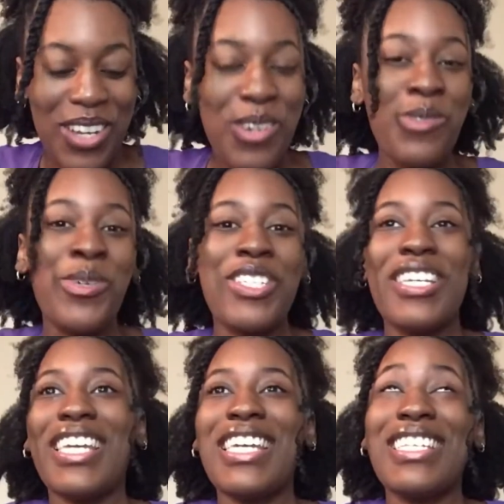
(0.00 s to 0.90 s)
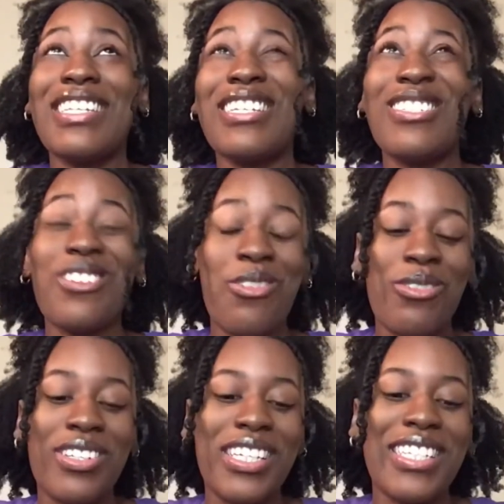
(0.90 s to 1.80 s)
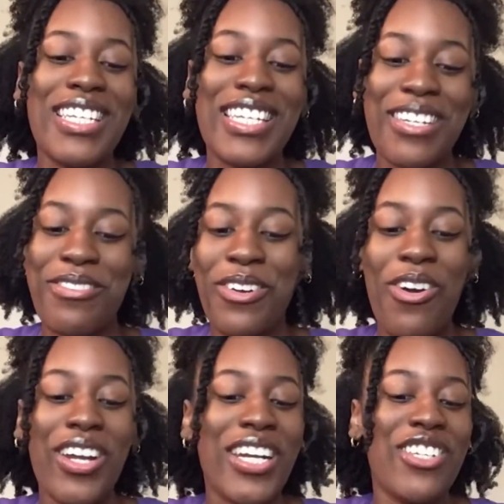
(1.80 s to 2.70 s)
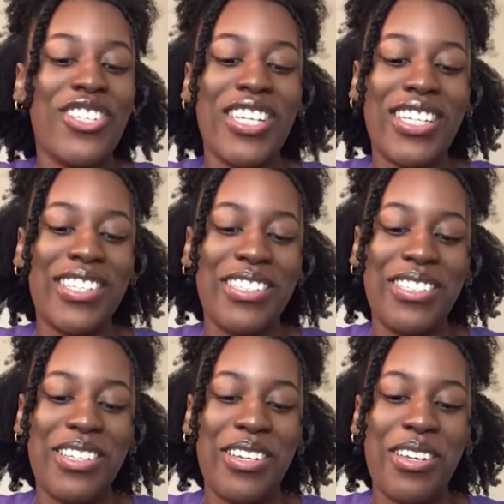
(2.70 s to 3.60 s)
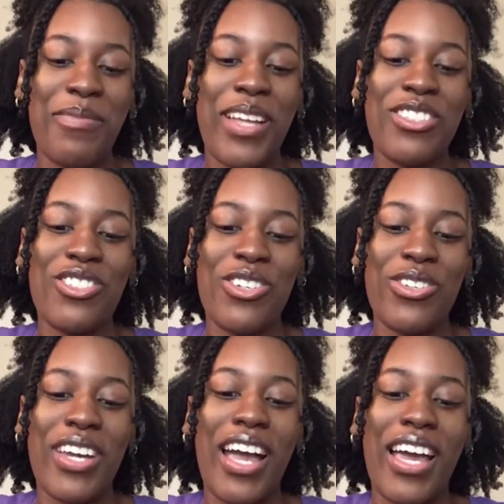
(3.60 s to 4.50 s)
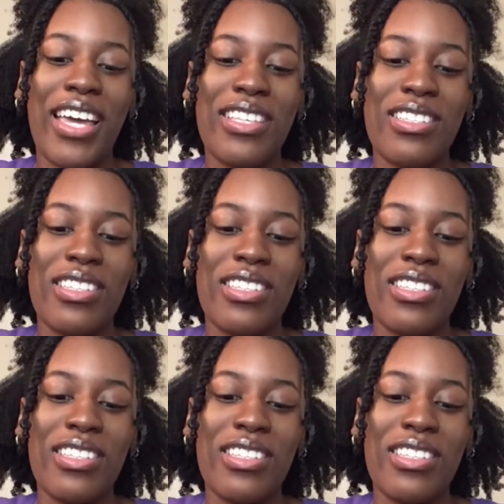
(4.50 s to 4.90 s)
which is a totally different audition. About to show you guys.